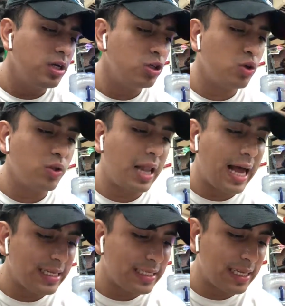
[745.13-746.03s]
So
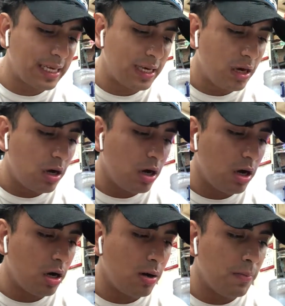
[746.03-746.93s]
lastly,
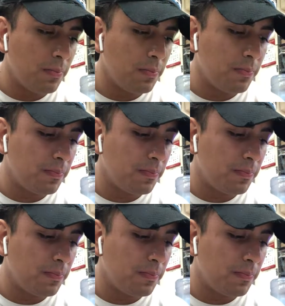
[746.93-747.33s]
I'm